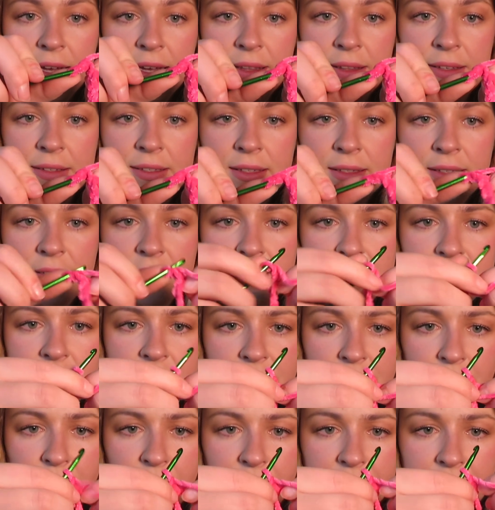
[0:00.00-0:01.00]
And this is gonna
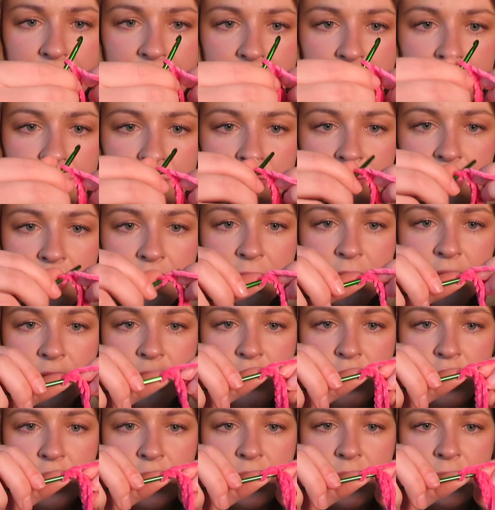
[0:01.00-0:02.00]
seem weird at
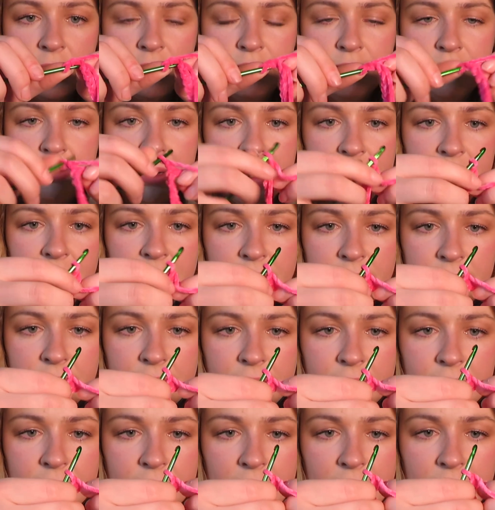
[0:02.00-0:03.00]
first, just bear
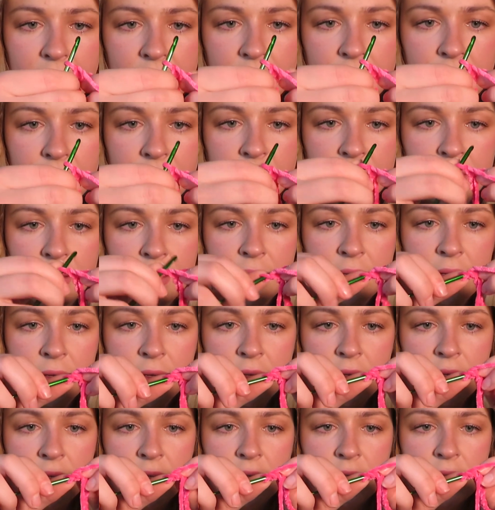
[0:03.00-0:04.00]
with me.
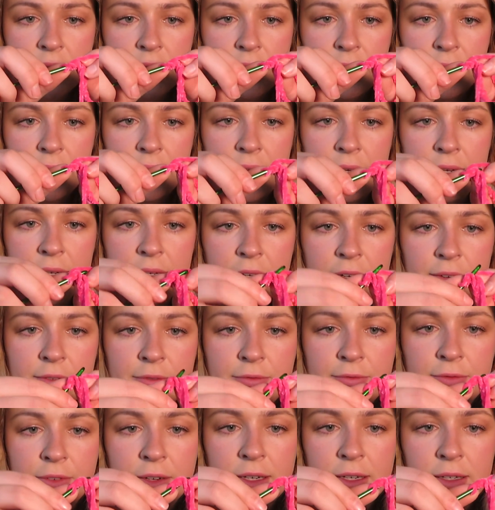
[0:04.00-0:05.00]
So in your
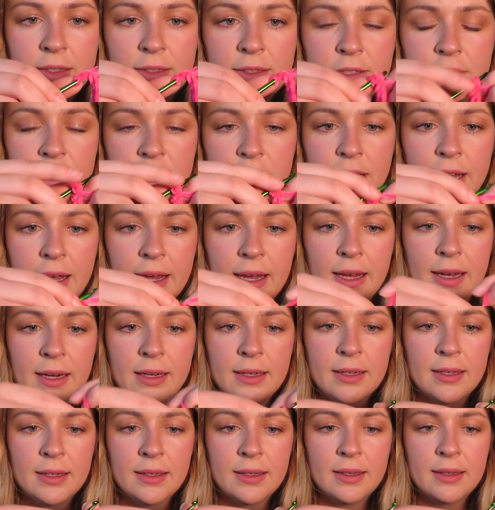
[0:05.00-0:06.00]
first
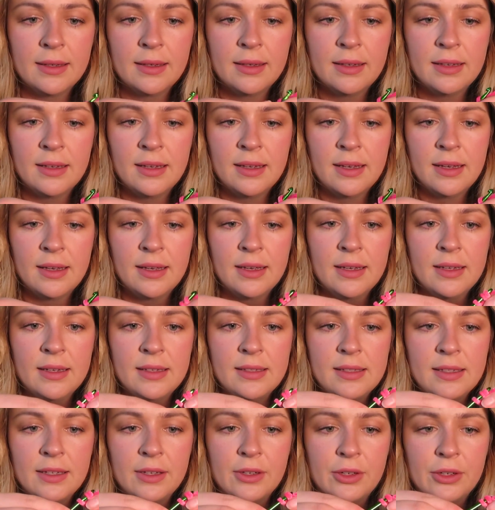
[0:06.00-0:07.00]
chain,
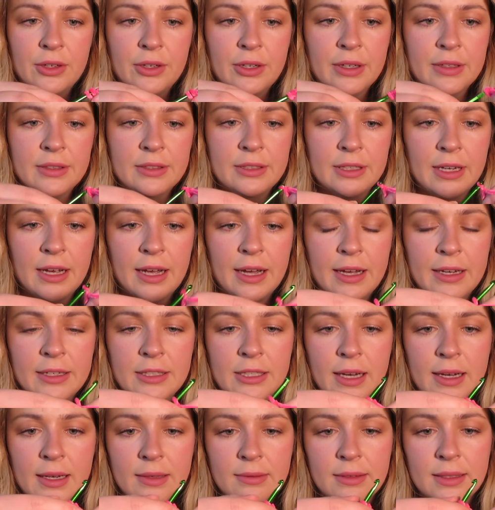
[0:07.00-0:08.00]
single crochet,
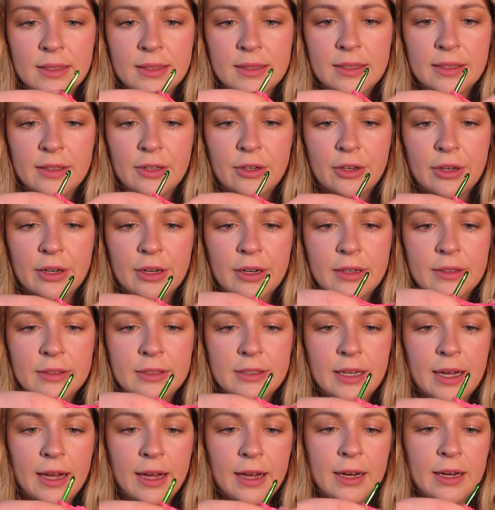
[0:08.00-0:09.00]
chain 1, single
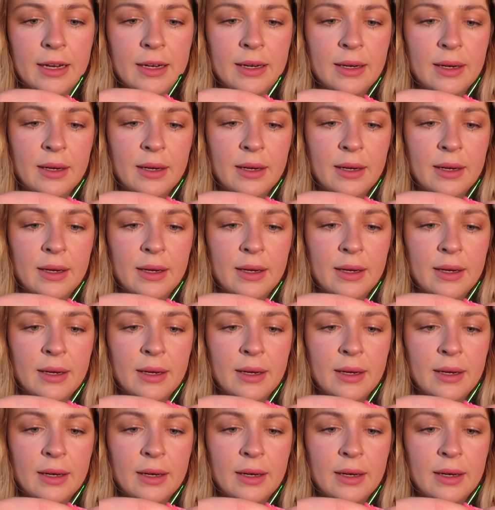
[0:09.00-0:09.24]
crochet.